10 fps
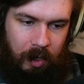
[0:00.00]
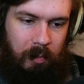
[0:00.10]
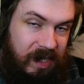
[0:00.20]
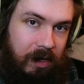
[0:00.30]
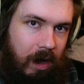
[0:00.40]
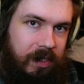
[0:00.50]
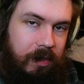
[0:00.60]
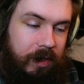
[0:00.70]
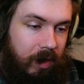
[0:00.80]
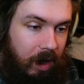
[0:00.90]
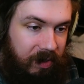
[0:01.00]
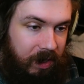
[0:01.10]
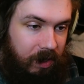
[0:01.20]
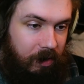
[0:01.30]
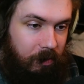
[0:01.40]
This oscillator up
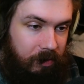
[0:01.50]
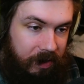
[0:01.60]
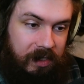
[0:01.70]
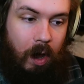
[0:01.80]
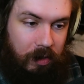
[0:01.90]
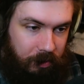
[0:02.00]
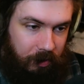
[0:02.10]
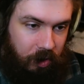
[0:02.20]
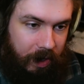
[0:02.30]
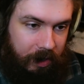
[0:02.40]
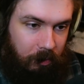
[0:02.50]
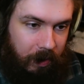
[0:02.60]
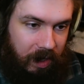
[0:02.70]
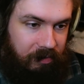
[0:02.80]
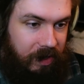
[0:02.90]
here, that's also a triangle
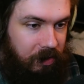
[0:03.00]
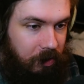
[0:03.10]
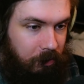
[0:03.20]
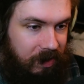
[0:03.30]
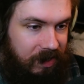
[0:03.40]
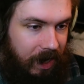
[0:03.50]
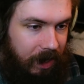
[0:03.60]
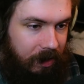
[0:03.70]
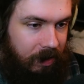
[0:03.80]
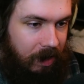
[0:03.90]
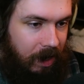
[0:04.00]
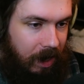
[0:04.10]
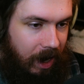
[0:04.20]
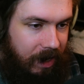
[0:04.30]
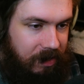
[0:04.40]
wave that's tuned to 10,
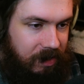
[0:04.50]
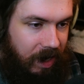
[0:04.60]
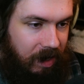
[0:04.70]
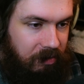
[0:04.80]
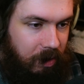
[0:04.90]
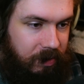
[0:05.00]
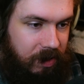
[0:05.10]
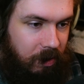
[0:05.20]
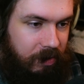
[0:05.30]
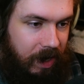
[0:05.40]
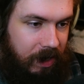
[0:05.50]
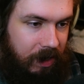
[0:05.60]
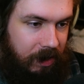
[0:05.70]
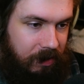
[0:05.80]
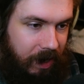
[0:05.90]
has the envelope so that
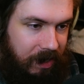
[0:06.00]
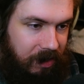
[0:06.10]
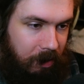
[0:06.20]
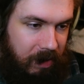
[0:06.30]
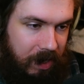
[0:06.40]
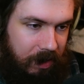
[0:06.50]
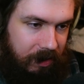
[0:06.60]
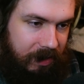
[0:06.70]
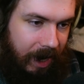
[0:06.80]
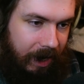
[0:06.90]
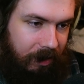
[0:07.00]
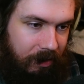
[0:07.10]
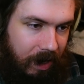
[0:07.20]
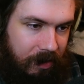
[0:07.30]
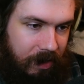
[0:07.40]
it has an immediate
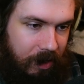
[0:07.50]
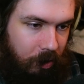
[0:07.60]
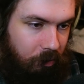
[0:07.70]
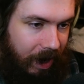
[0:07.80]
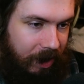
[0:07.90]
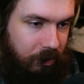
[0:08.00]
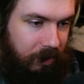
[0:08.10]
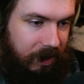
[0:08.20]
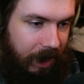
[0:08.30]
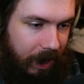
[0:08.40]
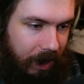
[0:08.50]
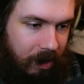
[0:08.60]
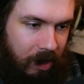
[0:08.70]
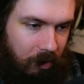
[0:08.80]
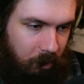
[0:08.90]
attack and then a gradual decay,
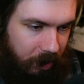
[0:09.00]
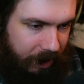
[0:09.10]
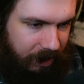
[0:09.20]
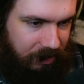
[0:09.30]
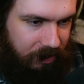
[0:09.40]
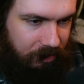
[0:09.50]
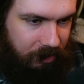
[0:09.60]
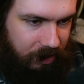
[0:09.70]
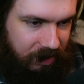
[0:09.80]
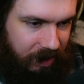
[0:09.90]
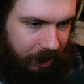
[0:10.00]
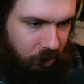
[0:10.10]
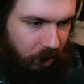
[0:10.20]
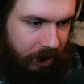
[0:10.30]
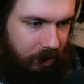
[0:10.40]
whereas the second
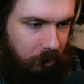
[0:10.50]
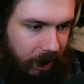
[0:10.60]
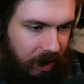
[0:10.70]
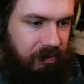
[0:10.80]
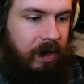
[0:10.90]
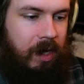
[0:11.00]
triangle wave